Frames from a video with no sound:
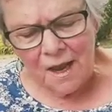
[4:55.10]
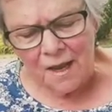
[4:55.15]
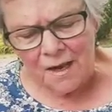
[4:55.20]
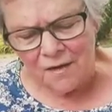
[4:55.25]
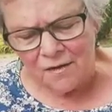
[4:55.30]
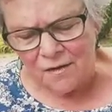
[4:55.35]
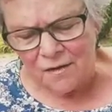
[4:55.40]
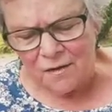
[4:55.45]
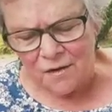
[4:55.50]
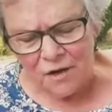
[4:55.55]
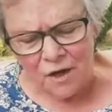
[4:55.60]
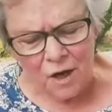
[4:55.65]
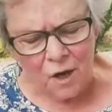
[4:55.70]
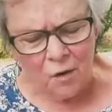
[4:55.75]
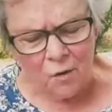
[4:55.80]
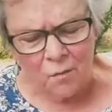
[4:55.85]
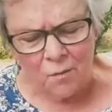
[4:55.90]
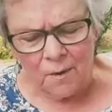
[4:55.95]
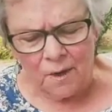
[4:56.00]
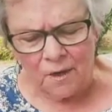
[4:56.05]
And
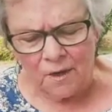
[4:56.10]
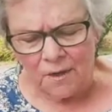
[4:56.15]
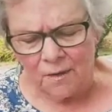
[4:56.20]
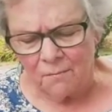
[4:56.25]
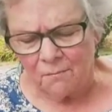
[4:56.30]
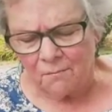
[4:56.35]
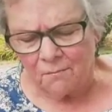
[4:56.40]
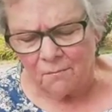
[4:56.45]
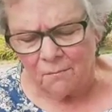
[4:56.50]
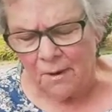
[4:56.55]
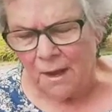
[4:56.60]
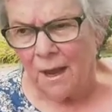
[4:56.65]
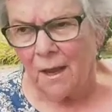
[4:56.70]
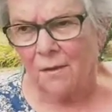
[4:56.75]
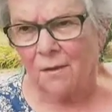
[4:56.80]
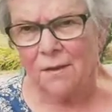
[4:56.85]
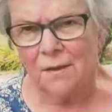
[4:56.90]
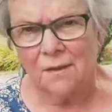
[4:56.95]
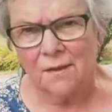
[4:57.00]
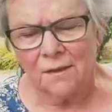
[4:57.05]
nobody
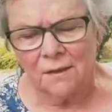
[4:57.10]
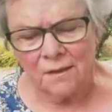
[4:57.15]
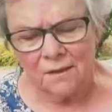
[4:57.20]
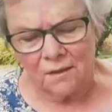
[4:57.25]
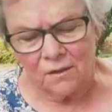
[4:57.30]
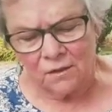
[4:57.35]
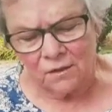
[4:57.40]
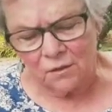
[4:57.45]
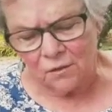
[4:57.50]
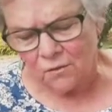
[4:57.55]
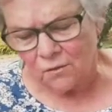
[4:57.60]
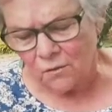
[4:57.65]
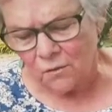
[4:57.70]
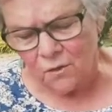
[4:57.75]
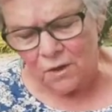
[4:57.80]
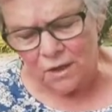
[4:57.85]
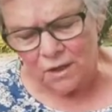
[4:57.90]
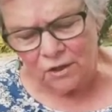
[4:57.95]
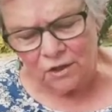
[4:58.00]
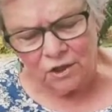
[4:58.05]
bounces until
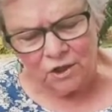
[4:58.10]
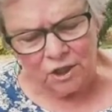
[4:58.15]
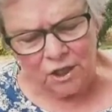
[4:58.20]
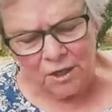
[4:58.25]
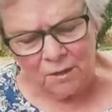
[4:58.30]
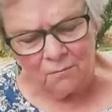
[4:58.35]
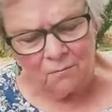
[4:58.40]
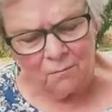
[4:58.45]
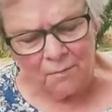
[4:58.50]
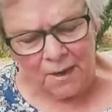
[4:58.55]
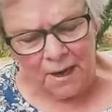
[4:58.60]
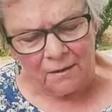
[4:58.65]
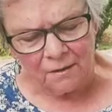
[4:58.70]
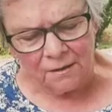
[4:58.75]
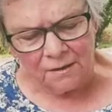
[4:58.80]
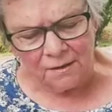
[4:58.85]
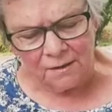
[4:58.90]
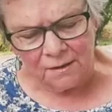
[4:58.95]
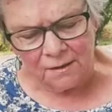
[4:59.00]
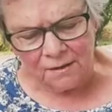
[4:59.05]
Queen Jean
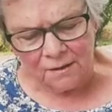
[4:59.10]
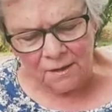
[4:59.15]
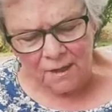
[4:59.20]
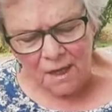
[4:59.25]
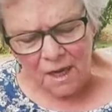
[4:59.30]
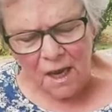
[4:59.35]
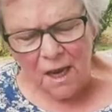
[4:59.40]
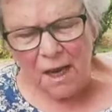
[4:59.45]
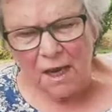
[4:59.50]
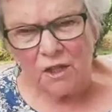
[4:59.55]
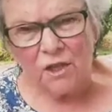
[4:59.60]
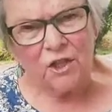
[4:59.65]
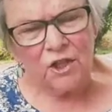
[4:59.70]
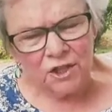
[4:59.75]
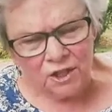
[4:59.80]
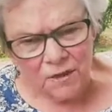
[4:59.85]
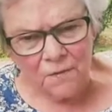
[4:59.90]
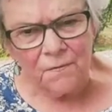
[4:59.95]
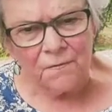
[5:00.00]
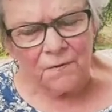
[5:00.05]
bounces. and
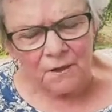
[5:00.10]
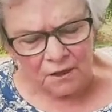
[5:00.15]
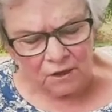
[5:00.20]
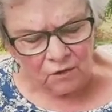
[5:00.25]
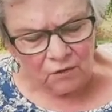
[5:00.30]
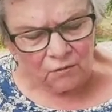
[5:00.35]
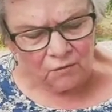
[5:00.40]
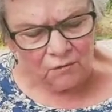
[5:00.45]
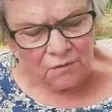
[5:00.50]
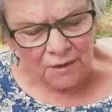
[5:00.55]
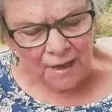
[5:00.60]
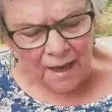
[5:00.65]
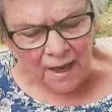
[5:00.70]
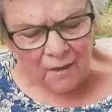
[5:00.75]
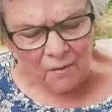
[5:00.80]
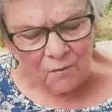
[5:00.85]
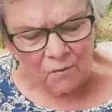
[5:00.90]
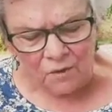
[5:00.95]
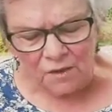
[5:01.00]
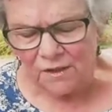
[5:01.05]
she figured
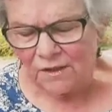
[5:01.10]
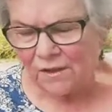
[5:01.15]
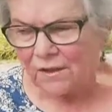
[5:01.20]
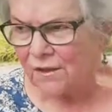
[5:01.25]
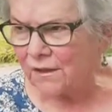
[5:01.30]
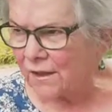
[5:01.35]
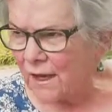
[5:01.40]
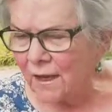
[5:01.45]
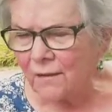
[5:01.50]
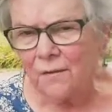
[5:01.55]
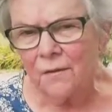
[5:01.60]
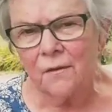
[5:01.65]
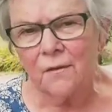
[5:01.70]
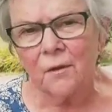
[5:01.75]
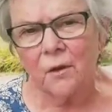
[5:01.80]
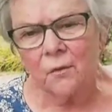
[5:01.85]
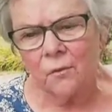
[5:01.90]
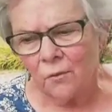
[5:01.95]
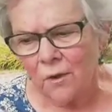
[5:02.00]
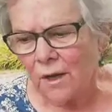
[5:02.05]
that would set
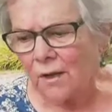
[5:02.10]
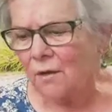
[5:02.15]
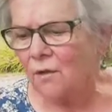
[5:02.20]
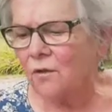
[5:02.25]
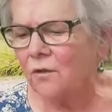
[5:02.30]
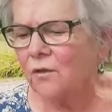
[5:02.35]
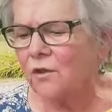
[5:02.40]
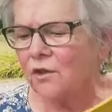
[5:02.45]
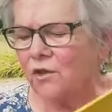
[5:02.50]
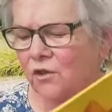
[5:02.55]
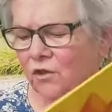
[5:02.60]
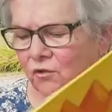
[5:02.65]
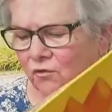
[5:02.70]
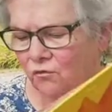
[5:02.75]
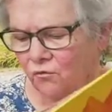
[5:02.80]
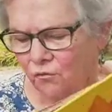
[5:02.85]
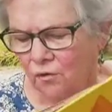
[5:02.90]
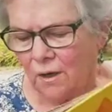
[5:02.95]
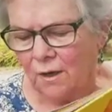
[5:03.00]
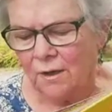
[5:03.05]
the record
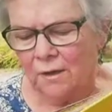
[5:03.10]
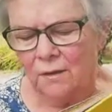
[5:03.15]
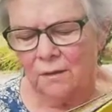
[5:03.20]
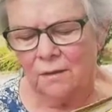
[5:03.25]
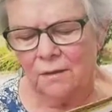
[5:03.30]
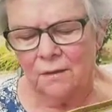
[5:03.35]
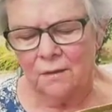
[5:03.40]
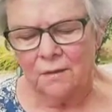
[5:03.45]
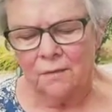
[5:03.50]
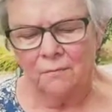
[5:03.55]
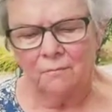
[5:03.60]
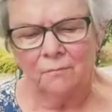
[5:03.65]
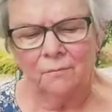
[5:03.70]
straight.